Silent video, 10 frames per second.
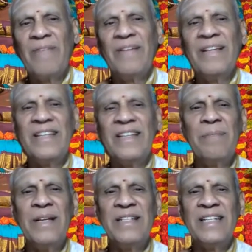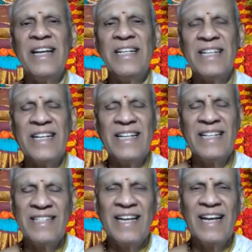When the same destination
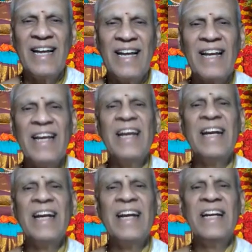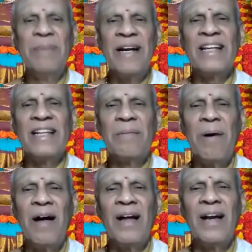is there, it is better that the
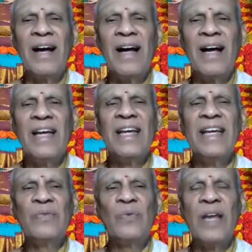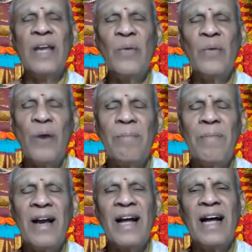marga is only one
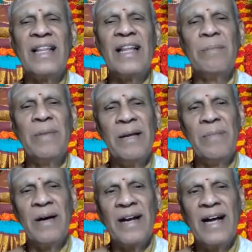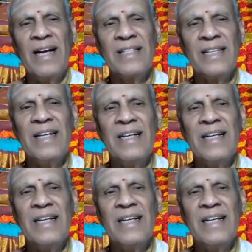marga than many margas.